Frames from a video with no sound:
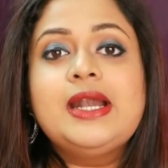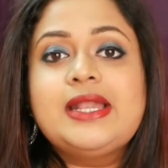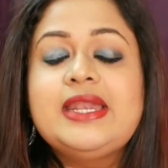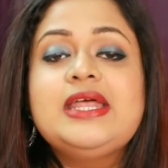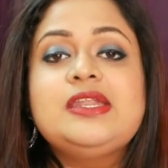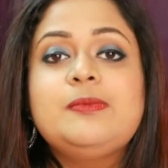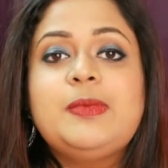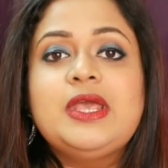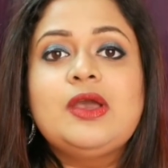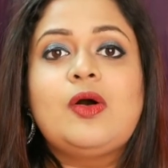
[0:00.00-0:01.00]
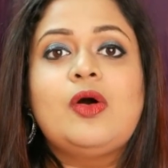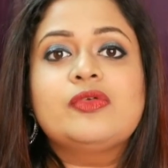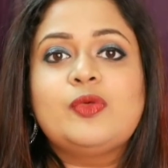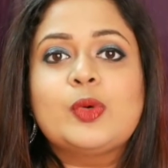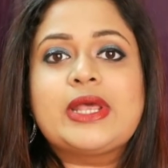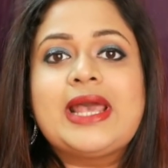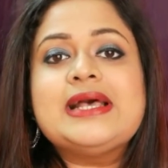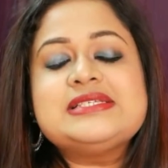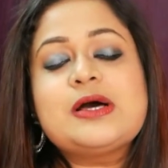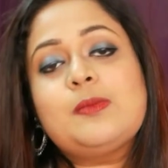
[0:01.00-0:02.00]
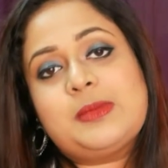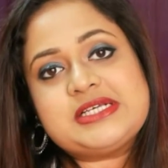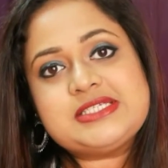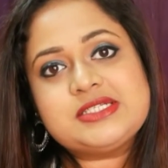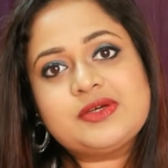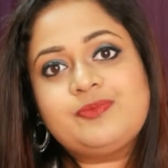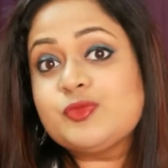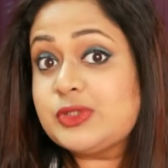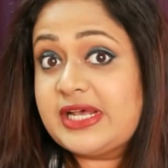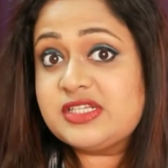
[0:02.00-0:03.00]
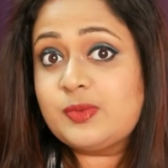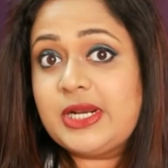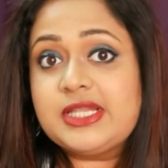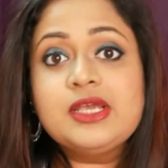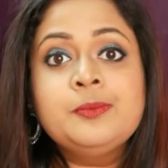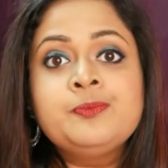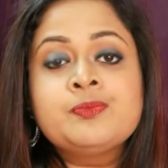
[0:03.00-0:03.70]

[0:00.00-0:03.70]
1080p or 4K is a must. That is one thing.